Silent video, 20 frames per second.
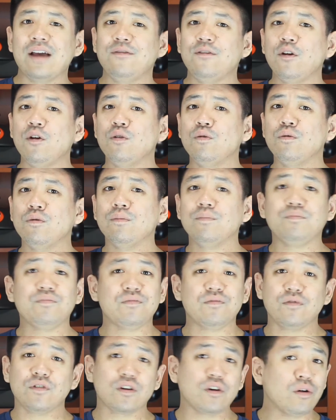I feel
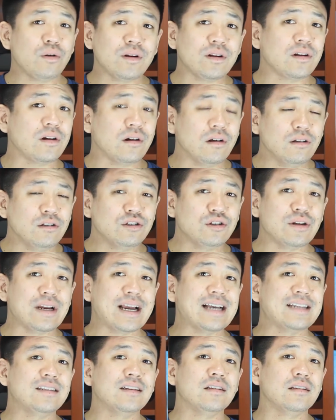current culture
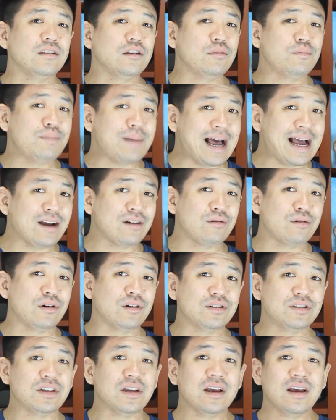has it a little
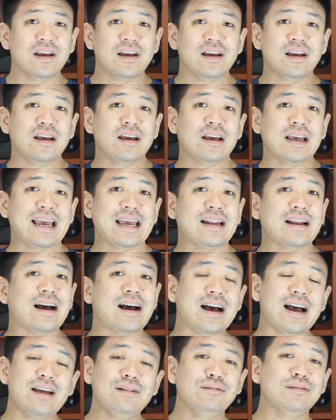backwards. And
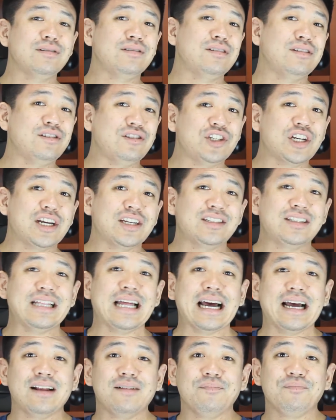I would suggest
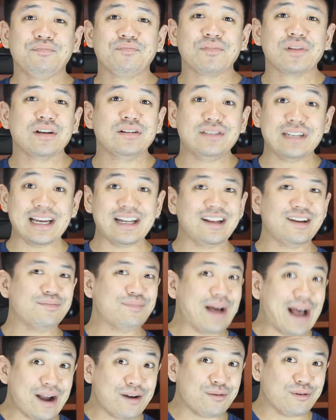that dating
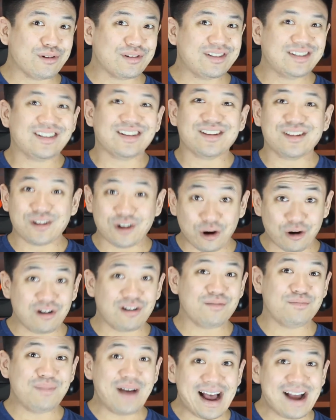backwards to the
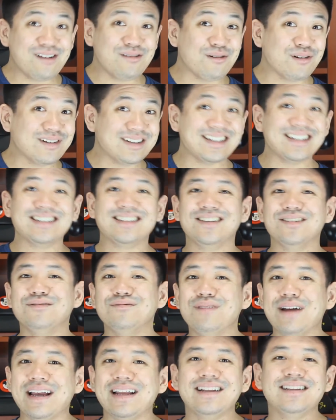current backwards is the
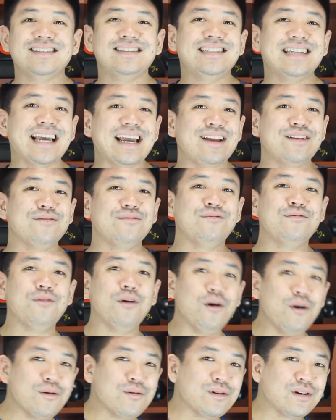way to date
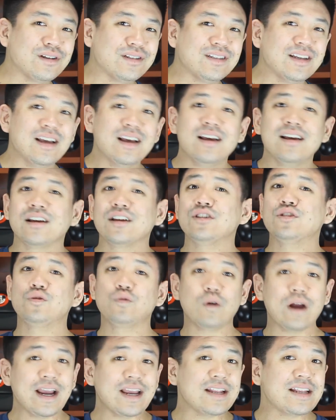forwards. Because
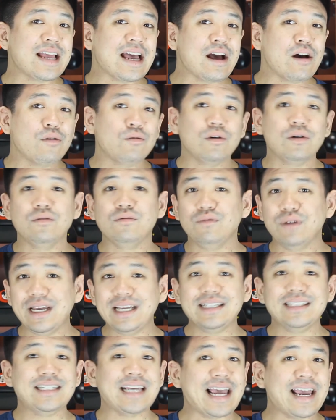right now, when
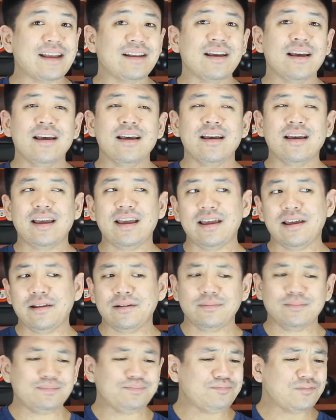we date
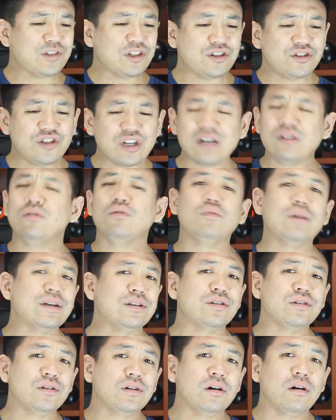in just general
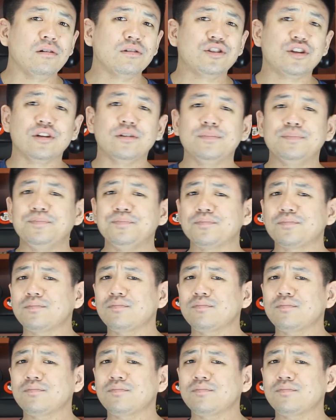Western culture,